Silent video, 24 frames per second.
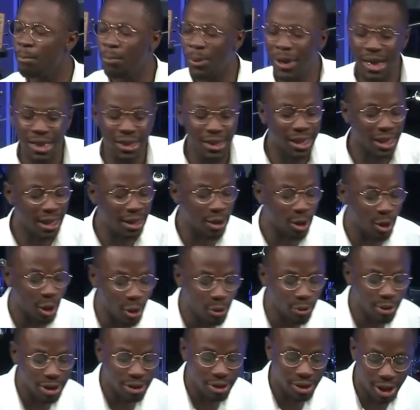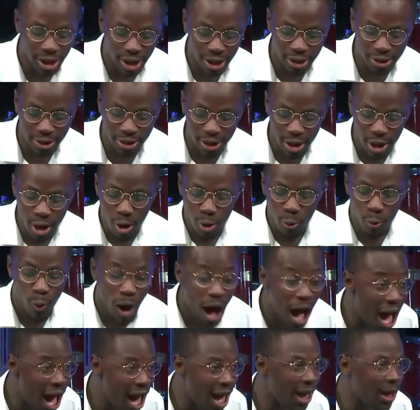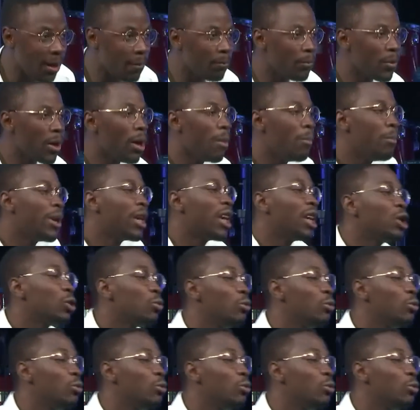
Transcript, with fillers: peace in those things. Why? Because